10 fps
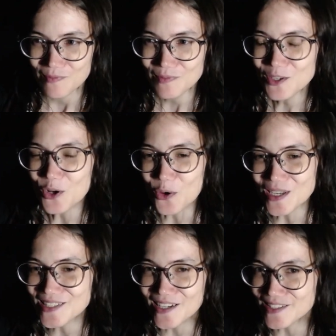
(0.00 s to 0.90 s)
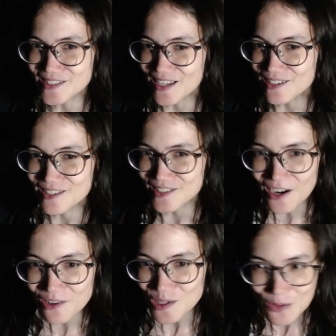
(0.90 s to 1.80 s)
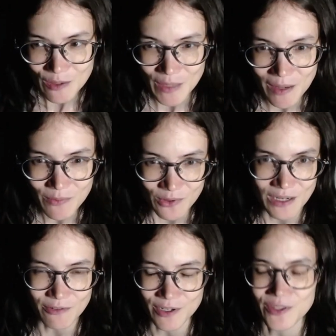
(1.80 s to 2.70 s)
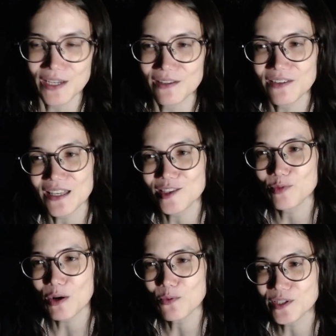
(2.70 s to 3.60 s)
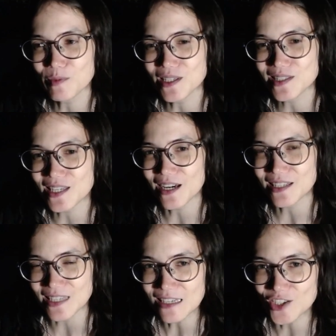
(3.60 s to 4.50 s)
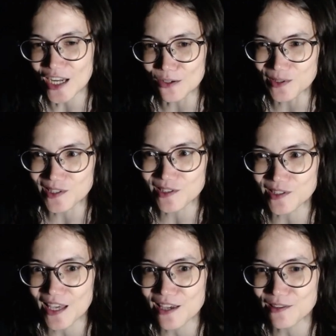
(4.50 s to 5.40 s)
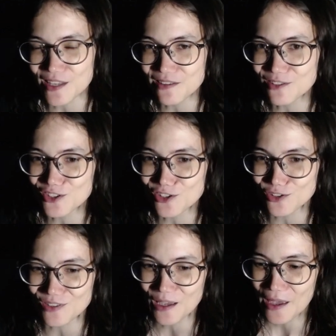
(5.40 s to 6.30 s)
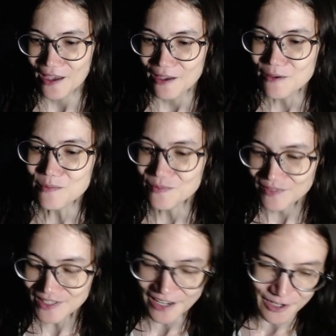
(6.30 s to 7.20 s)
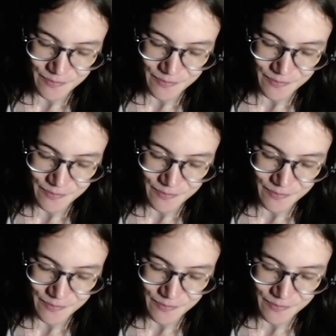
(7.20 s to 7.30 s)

you know, he doesn't necessarily remember everything. Like, that's the problem with some of these DID channels, is they just, yeah.